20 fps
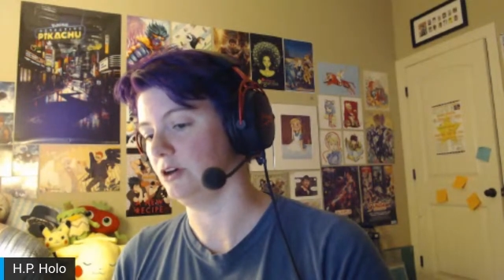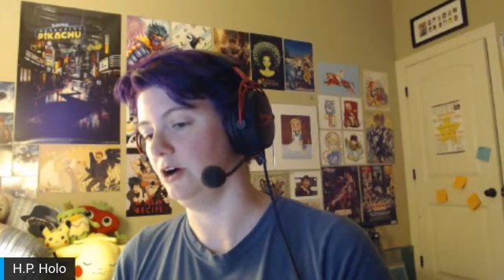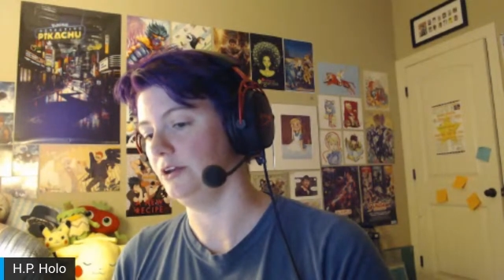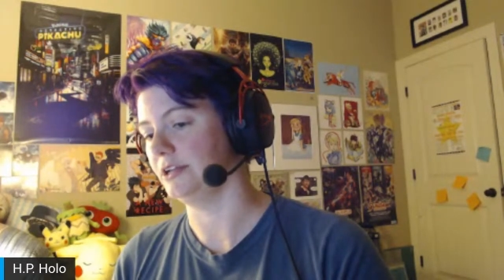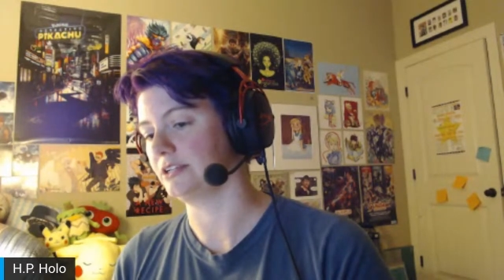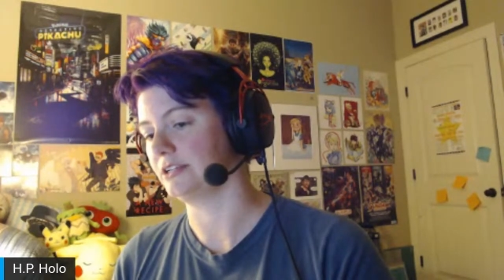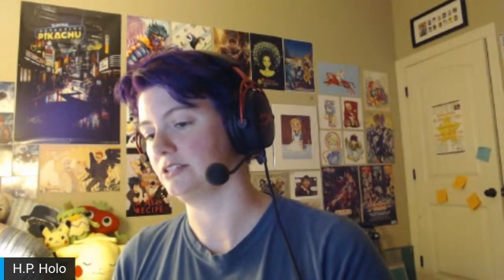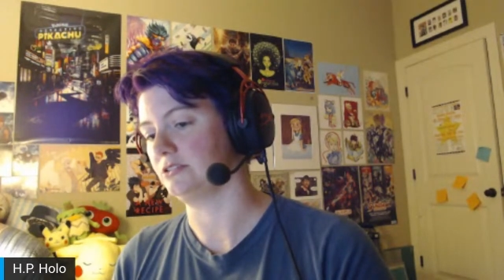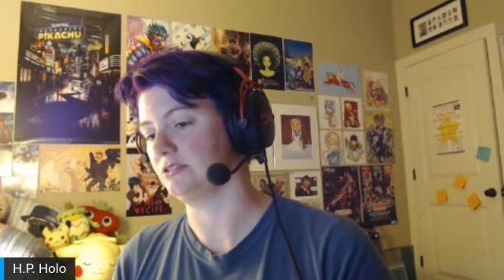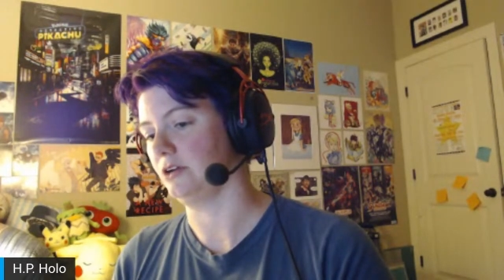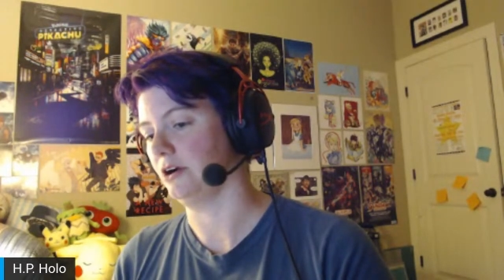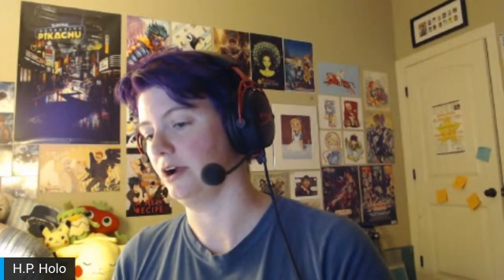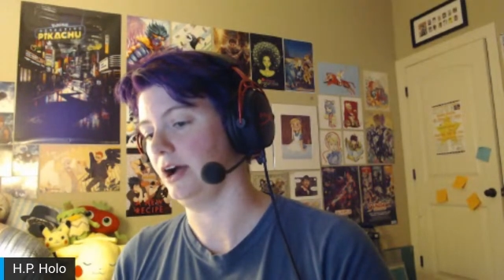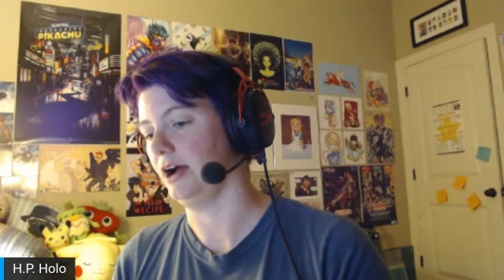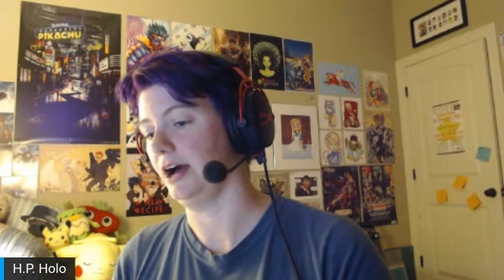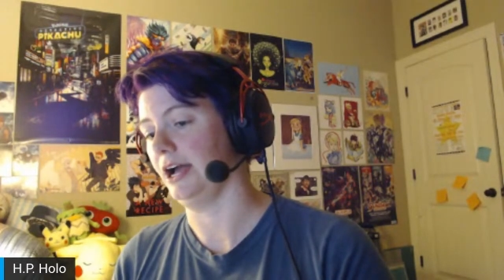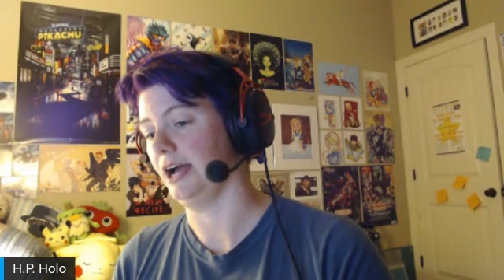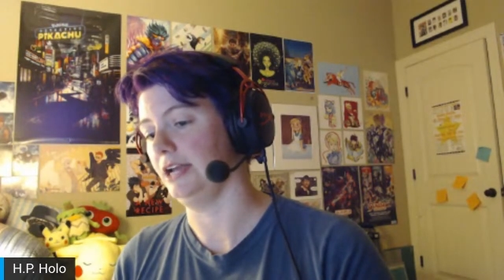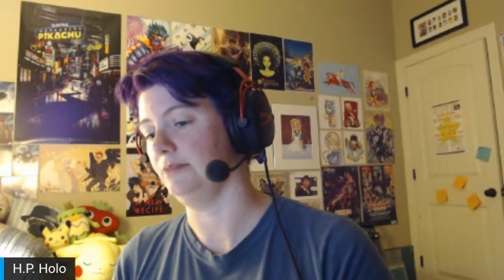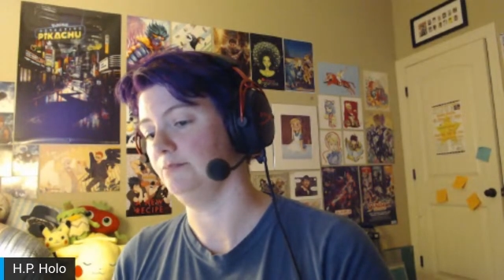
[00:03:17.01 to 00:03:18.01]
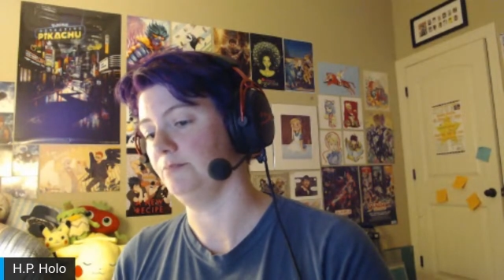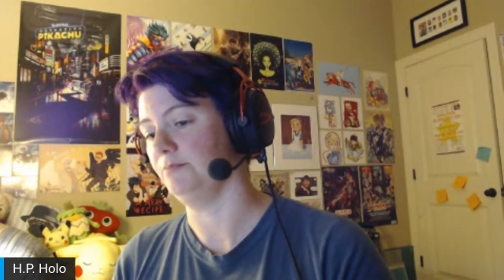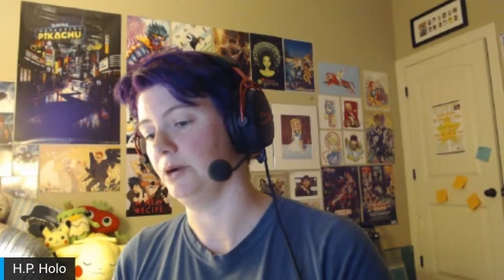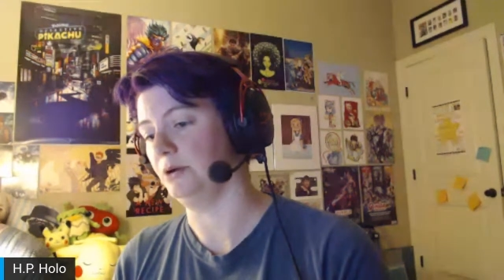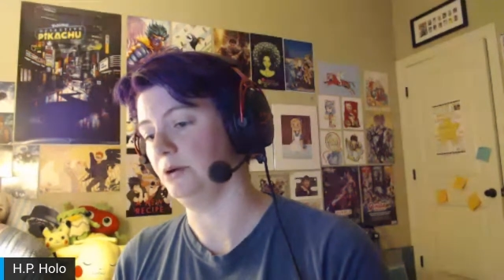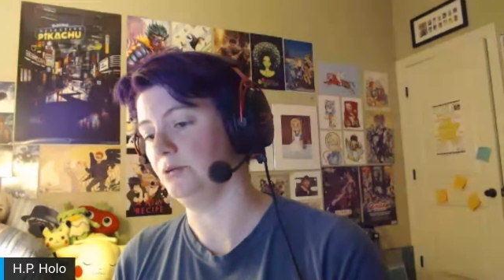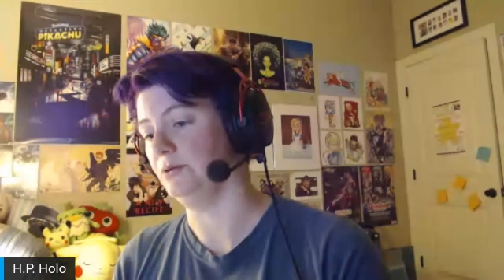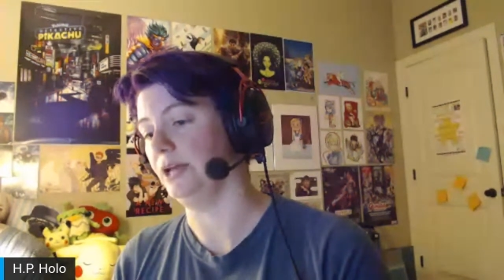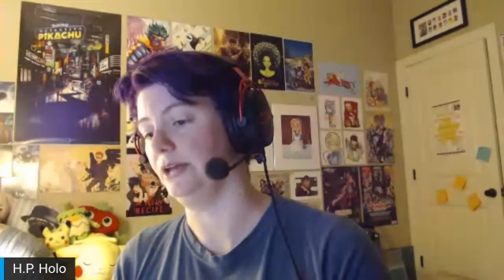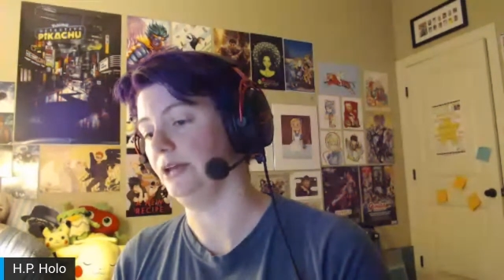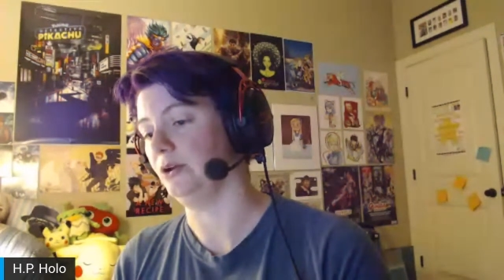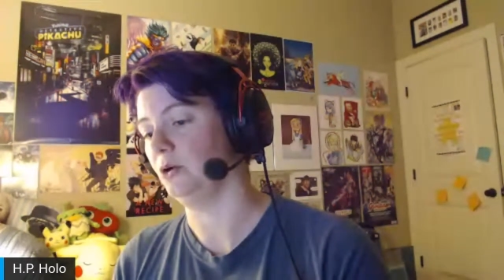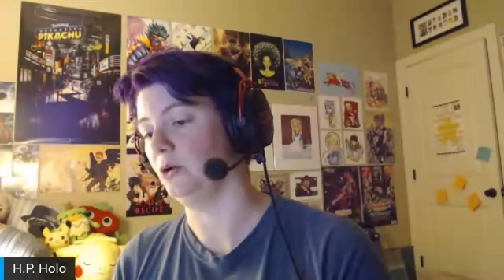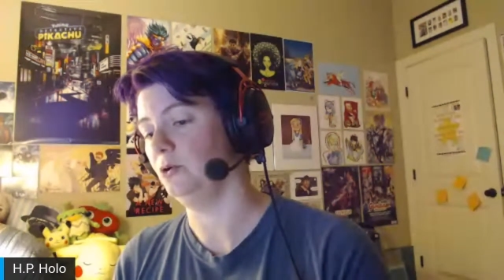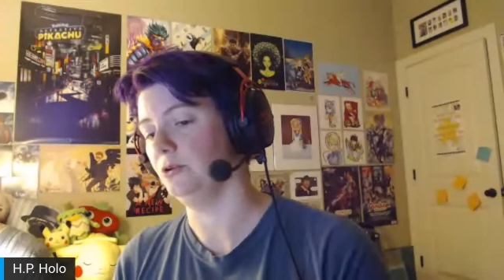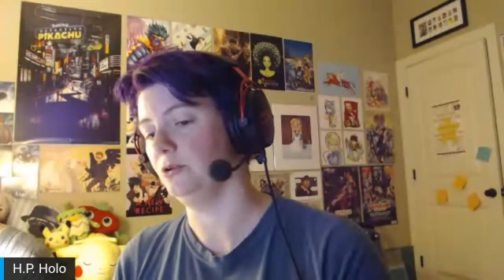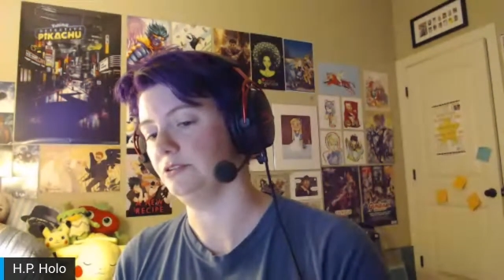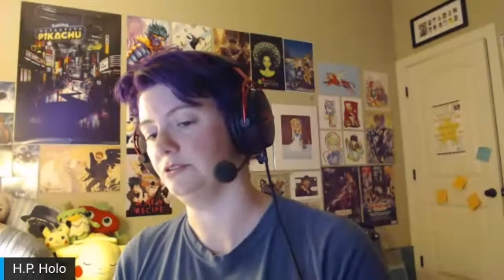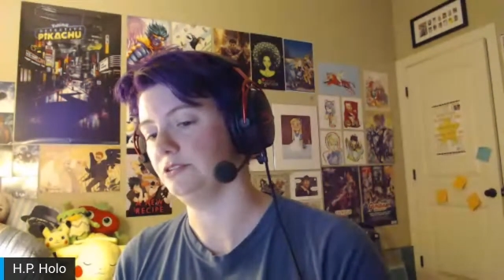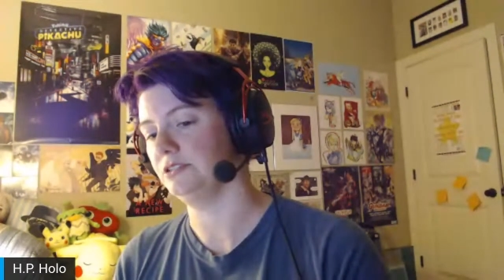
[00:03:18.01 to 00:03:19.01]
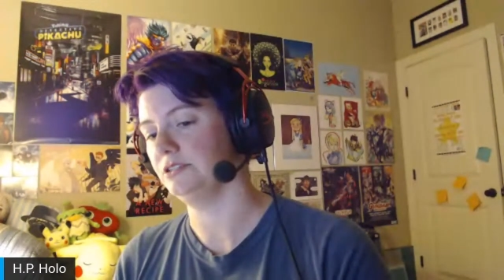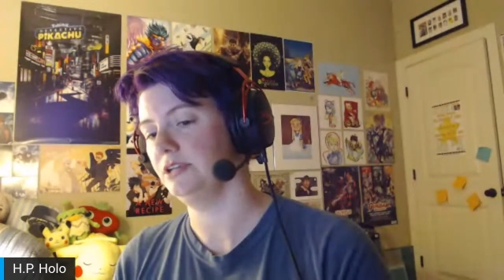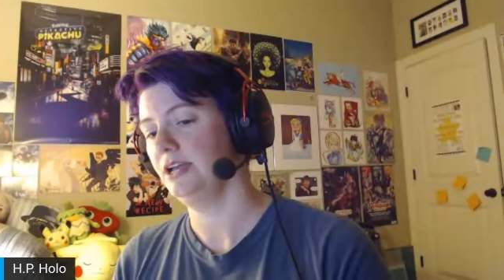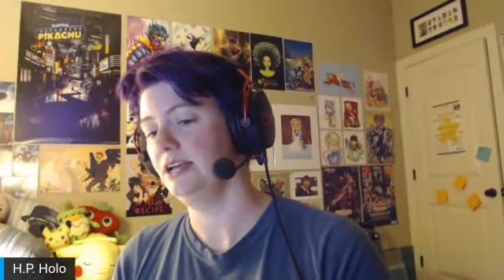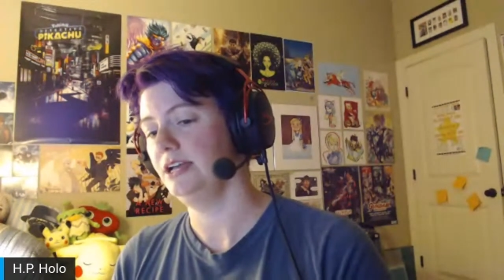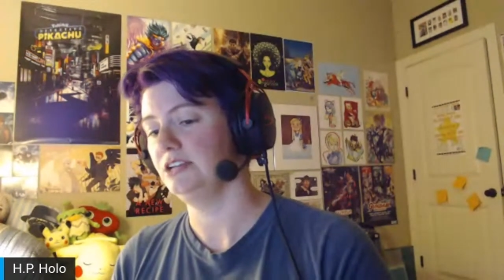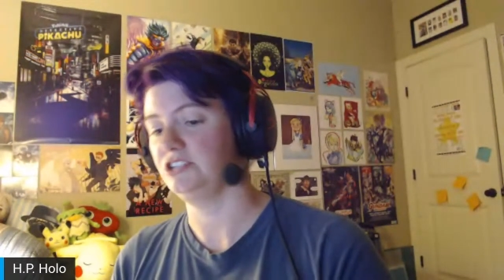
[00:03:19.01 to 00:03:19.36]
onyxar hide, bone, and horns.